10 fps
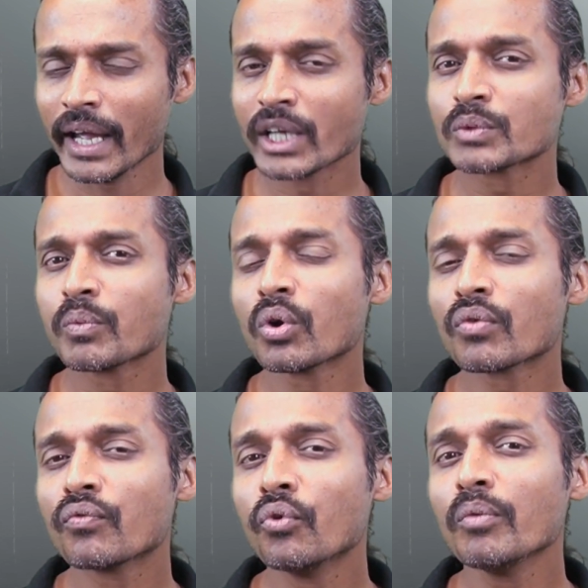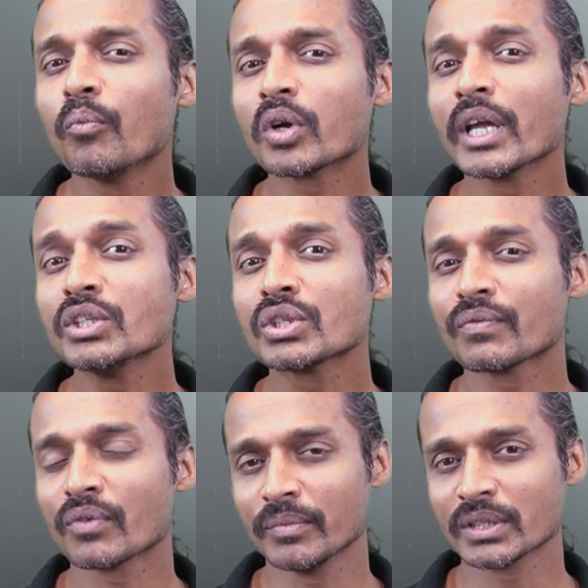explore full
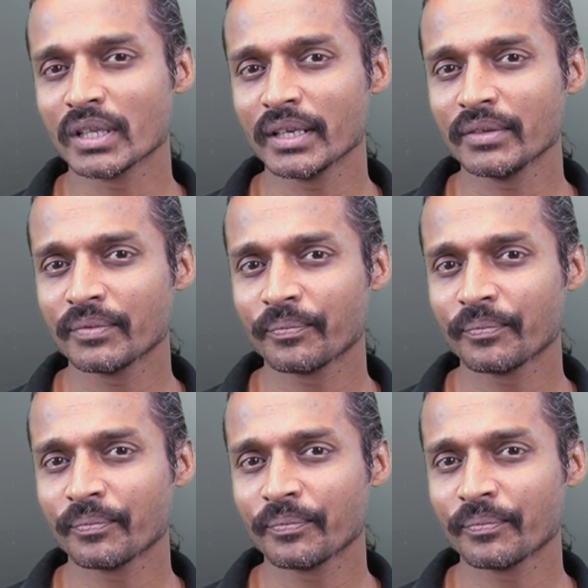potential from this life.